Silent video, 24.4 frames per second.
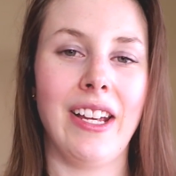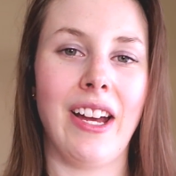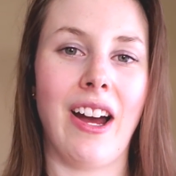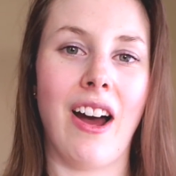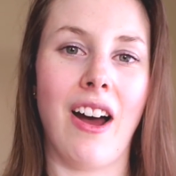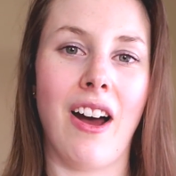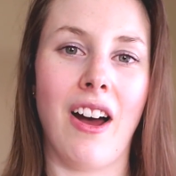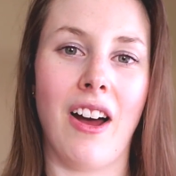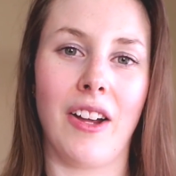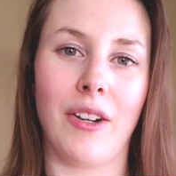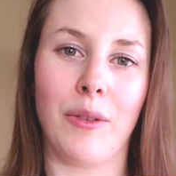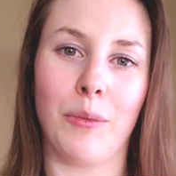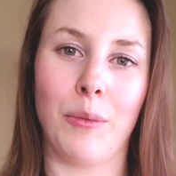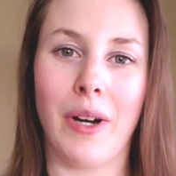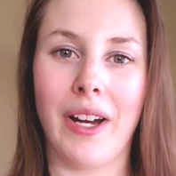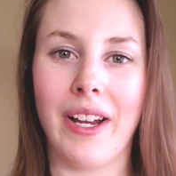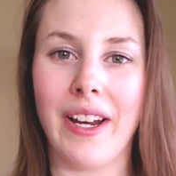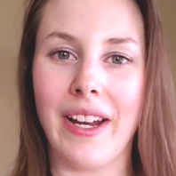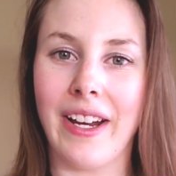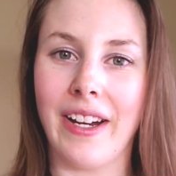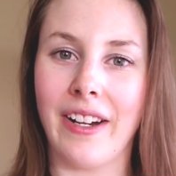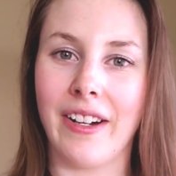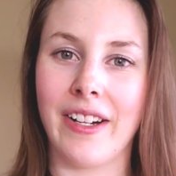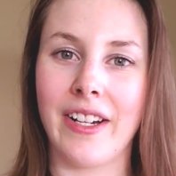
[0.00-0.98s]
on what
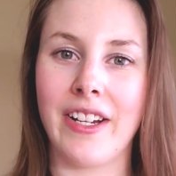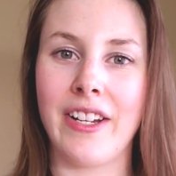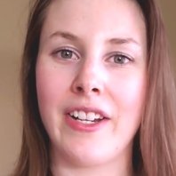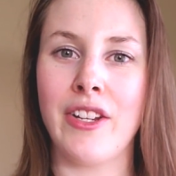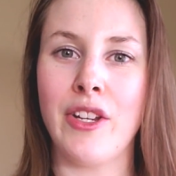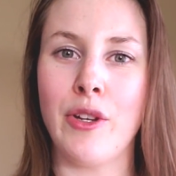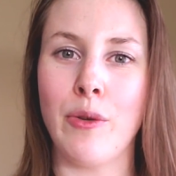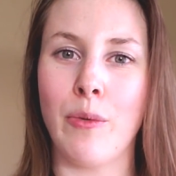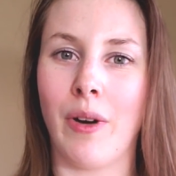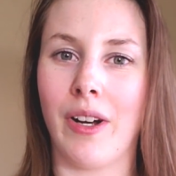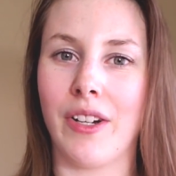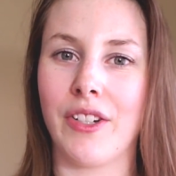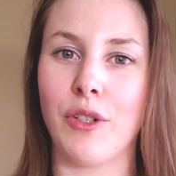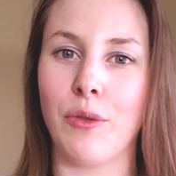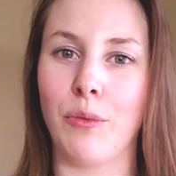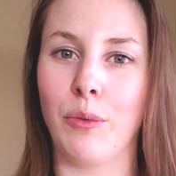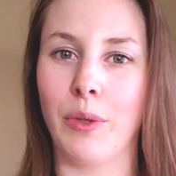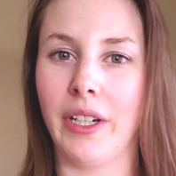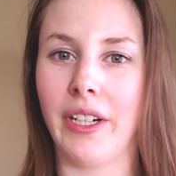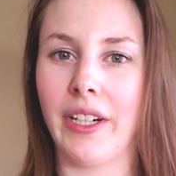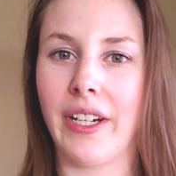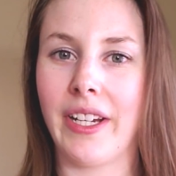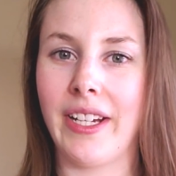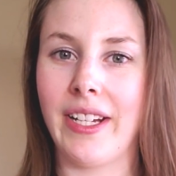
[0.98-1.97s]
area you want to
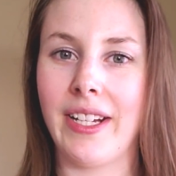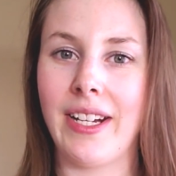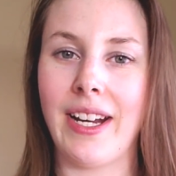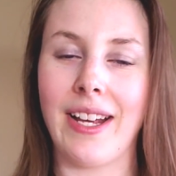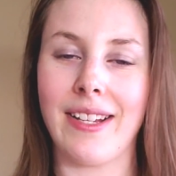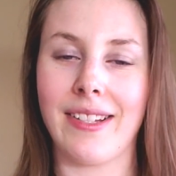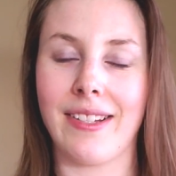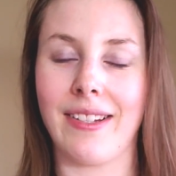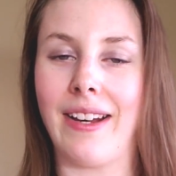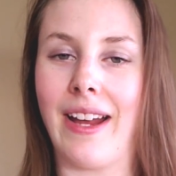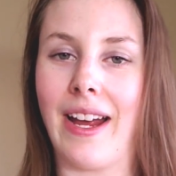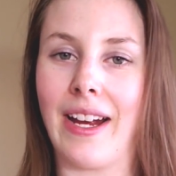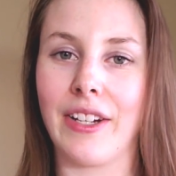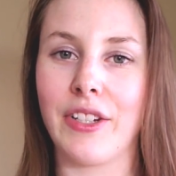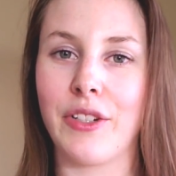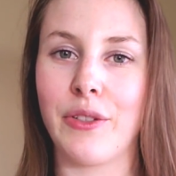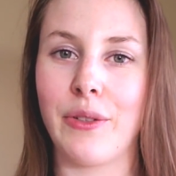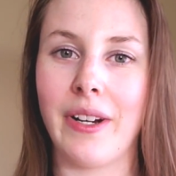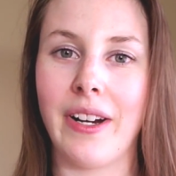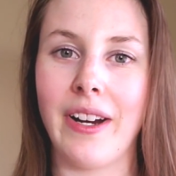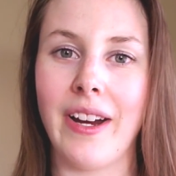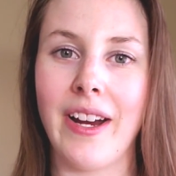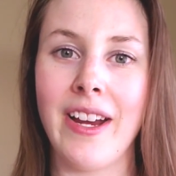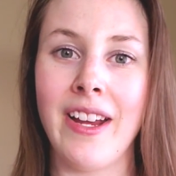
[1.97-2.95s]
work in as an
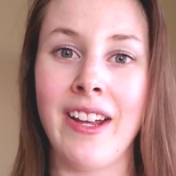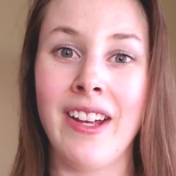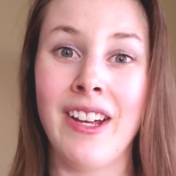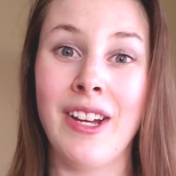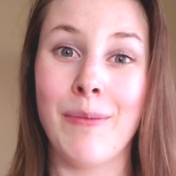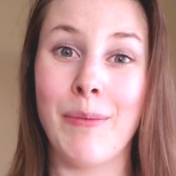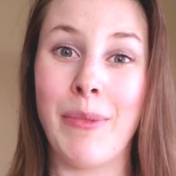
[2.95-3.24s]
actuary,